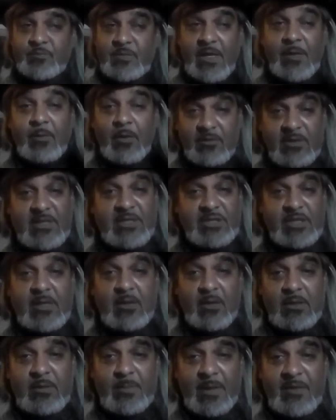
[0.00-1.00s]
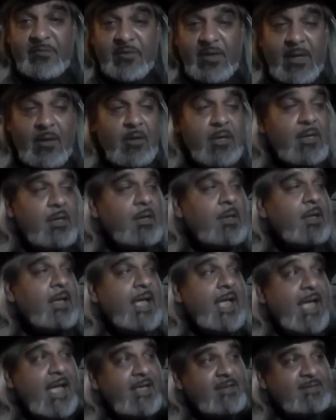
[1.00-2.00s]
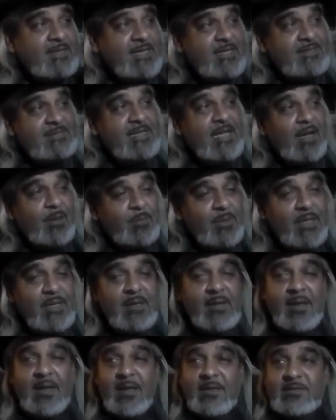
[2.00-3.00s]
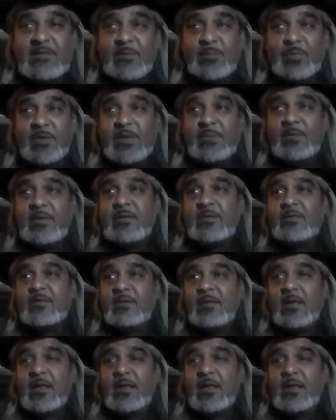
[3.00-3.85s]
He wrote this shit on the Mayflower. As he's coming to Plymouth,